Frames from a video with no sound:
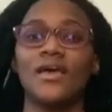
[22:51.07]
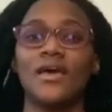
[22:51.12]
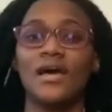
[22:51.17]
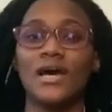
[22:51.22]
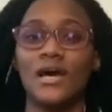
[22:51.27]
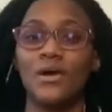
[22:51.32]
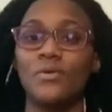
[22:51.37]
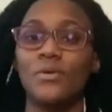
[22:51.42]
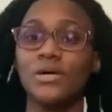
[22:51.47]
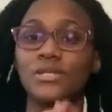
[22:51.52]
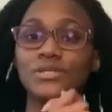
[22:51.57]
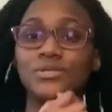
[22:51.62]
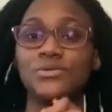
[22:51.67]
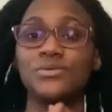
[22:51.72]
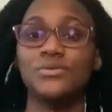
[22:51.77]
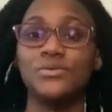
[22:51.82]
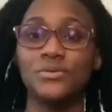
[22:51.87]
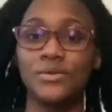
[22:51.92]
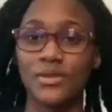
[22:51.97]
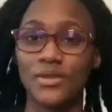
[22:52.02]
I want
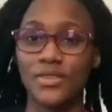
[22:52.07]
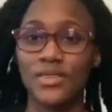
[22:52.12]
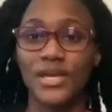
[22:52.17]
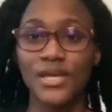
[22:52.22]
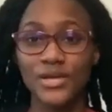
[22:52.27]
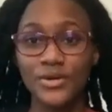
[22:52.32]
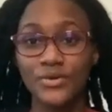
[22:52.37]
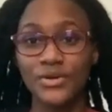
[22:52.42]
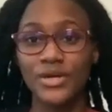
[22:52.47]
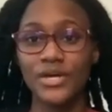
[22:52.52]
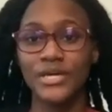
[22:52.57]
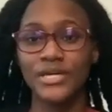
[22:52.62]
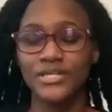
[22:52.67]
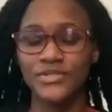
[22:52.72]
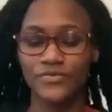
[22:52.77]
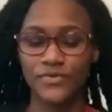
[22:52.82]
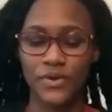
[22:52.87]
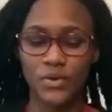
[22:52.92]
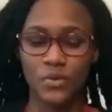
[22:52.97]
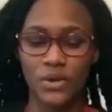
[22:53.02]
to thank you guys
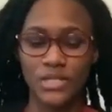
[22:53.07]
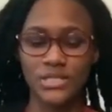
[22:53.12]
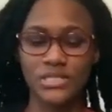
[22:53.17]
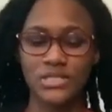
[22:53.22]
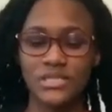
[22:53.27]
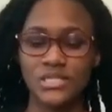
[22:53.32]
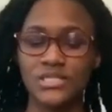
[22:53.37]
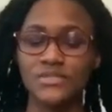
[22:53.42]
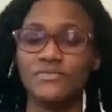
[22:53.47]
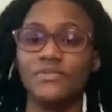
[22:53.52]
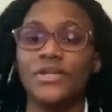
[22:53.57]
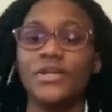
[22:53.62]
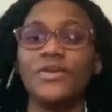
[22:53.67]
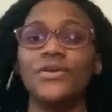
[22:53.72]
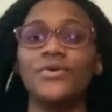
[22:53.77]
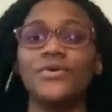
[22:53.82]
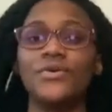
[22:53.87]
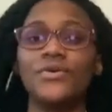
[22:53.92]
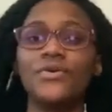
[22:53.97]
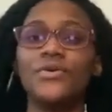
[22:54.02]
for watching this
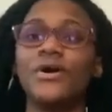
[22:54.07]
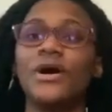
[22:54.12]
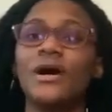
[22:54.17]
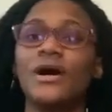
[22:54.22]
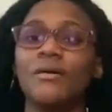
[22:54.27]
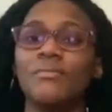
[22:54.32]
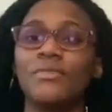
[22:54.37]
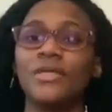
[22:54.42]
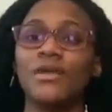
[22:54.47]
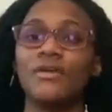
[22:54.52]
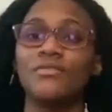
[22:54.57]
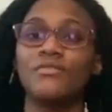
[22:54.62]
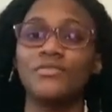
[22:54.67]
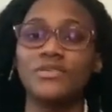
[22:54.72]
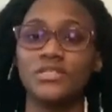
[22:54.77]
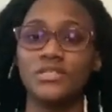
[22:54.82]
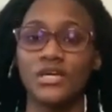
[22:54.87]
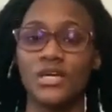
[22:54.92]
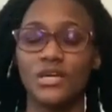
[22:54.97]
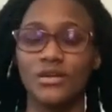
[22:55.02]
video. Um, thank you for
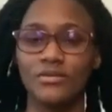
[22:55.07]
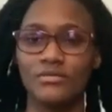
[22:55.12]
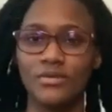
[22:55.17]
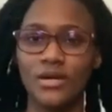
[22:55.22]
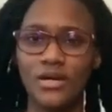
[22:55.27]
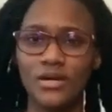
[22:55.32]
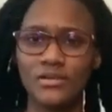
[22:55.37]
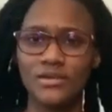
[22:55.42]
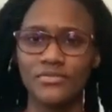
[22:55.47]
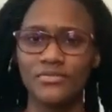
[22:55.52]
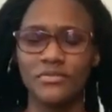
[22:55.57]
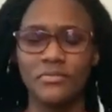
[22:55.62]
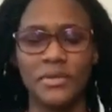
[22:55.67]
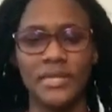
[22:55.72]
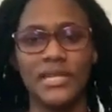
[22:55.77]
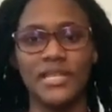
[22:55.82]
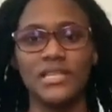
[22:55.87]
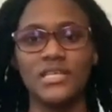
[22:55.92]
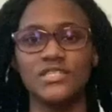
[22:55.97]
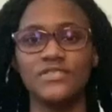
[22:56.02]
sticking around if you made
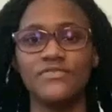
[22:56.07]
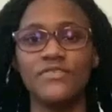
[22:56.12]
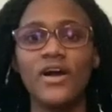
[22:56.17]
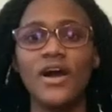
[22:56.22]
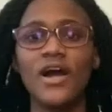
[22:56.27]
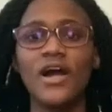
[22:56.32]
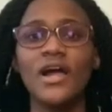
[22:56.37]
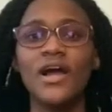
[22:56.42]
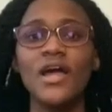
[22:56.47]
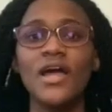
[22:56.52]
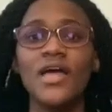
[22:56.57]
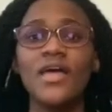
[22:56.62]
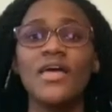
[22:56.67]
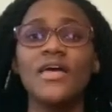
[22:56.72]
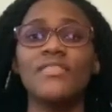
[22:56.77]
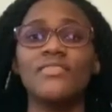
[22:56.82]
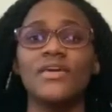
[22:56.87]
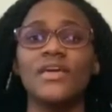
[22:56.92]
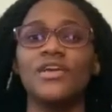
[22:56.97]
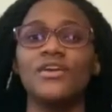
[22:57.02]
it this far.
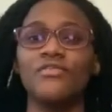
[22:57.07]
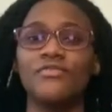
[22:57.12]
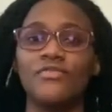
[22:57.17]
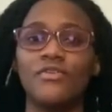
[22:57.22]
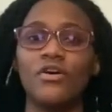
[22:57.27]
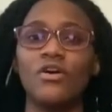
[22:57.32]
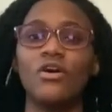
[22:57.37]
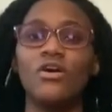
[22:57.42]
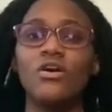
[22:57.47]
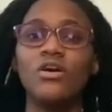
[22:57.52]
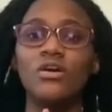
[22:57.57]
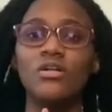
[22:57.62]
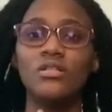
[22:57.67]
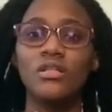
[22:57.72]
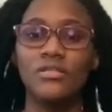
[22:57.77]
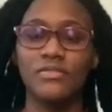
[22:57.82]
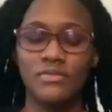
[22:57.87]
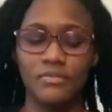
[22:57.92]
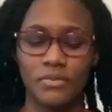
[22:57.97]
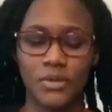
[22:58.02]
Thank you for all
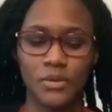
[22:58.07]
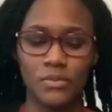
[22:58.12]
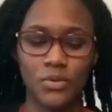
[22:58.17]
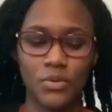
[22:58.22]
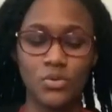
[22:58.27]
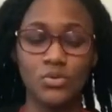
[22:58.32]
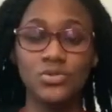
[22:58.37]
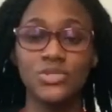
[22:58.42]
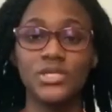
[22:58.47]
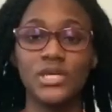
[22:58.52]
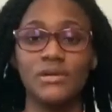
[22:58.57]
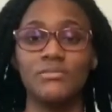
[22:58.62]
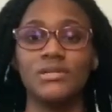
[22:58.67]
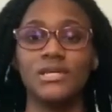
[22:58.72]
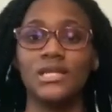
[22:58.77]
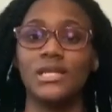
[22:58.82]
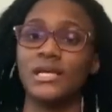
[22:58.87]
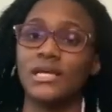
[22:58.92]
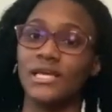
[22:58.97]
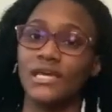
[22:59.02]
the people who chimed in
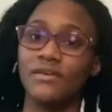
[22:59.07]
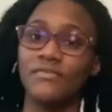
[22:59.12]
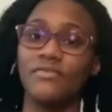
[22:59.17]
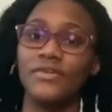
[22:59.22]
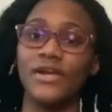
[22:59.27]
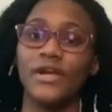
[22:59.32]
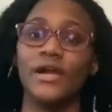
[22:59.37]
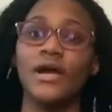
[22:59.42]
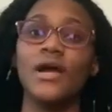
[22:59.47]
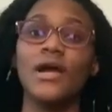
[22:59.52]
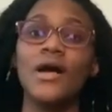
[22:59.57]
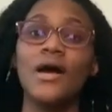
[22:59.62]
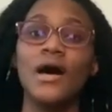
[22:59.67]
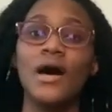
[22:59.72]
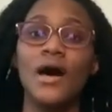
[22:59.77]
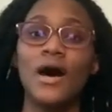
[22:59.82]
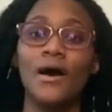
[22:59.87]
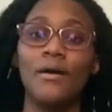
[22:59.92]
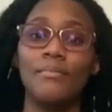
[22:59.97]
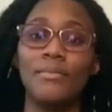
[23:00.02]
and gave their
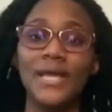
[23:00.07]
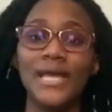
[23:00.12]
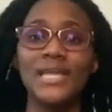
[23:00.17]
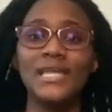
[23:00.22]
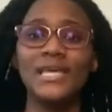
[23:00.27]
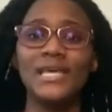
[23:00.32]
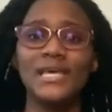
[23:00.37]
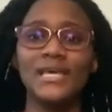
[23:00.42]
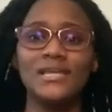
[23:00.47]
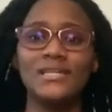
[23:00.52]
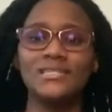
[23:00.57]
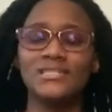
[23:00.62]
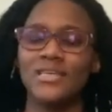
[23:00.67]
opinions.